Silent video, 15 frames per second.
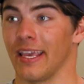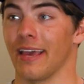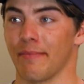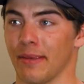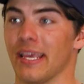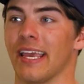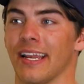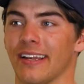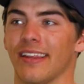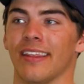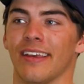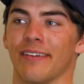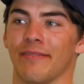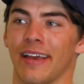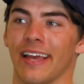get me into
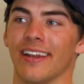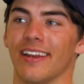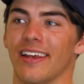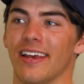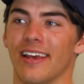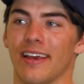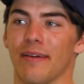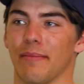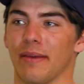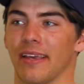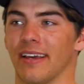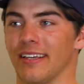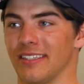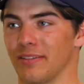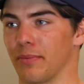the event.
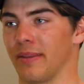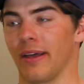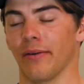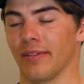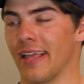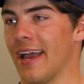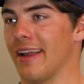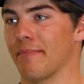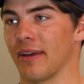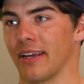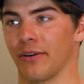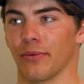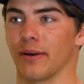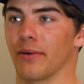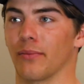Because without that, my
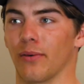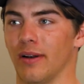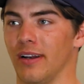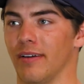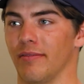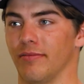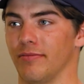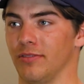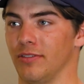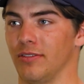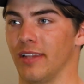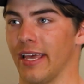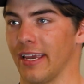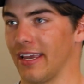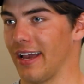career wouldn't have...
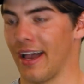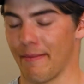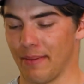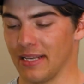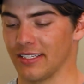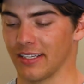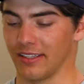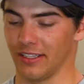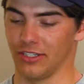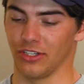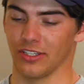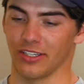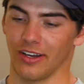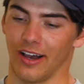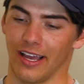I basically
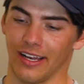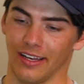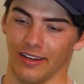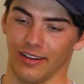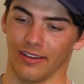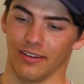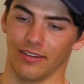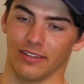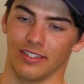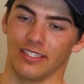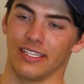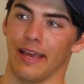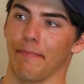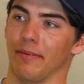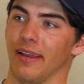just got
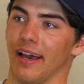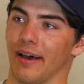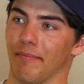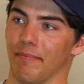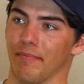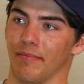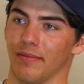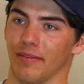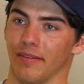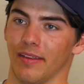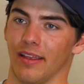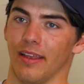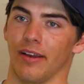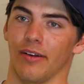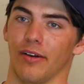stepped up.
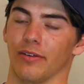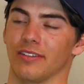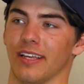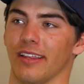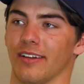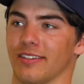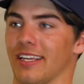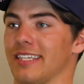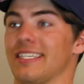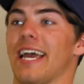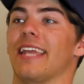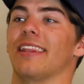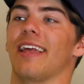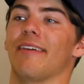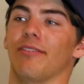I don't know, say there's like
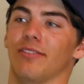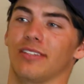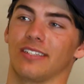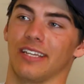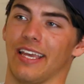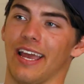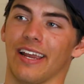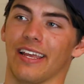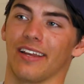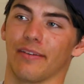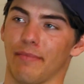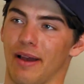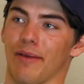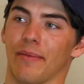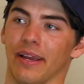10 levels to getting into
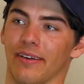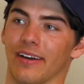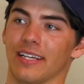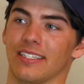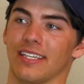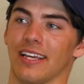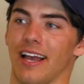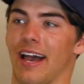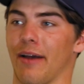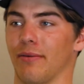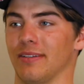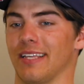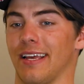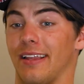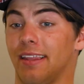mountain bike racing. I
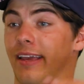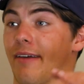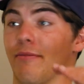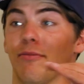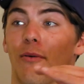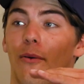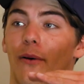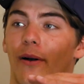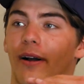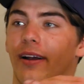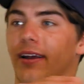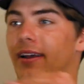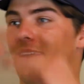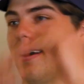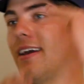was at like a 4...
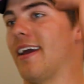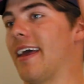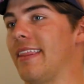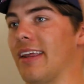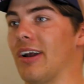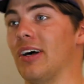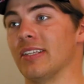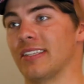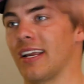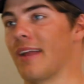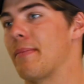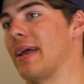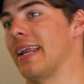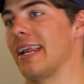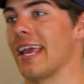And then all of a sudden
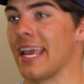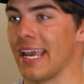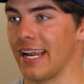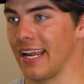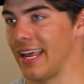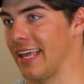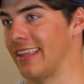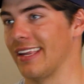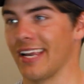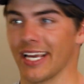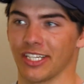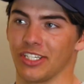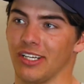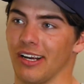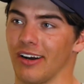I'm at an 8, and the
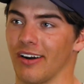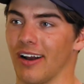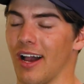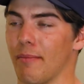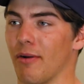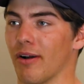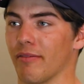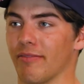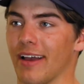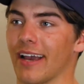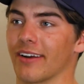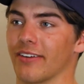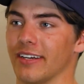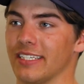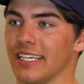next year I'm on a
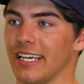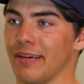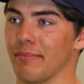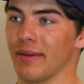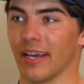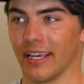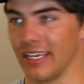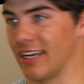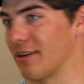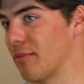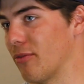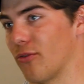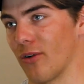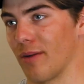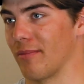factory team a year
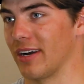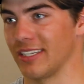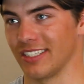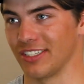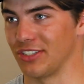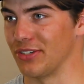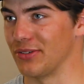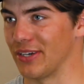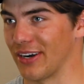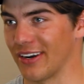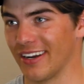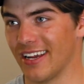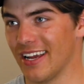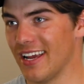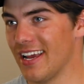before I'm racing junior.
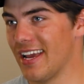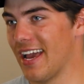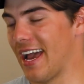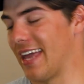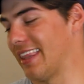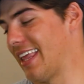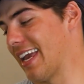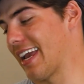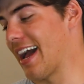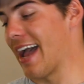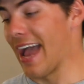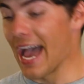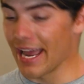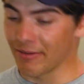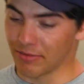And like I
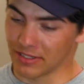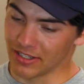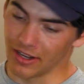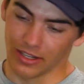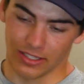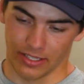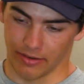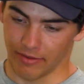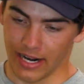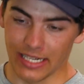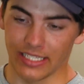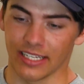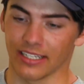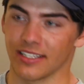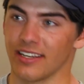had results in
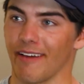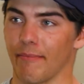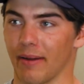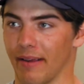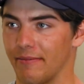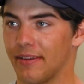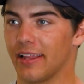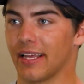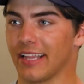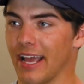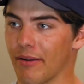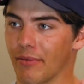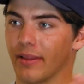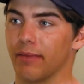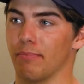racing and stuff, but I feel like
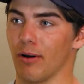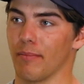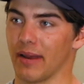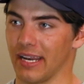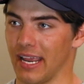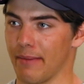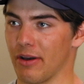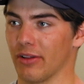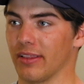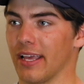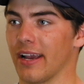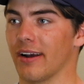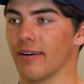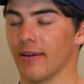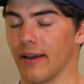that really put my name out
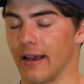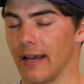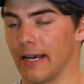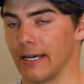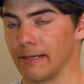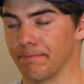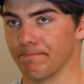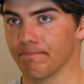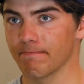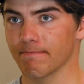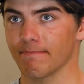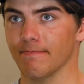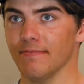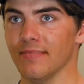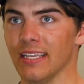there.
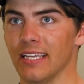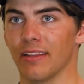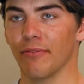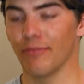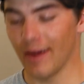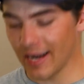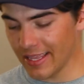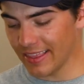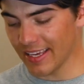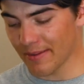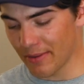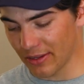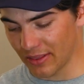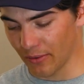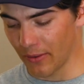The funny thing
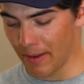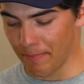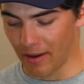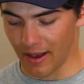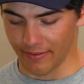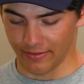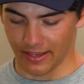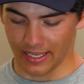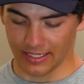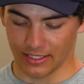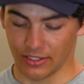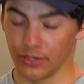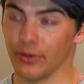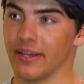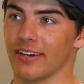about the whip off is
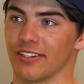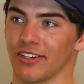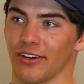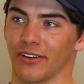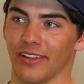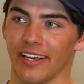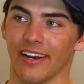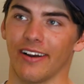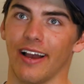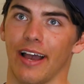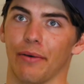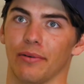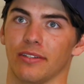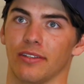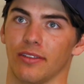2 years earlier,
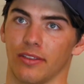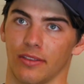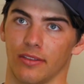I was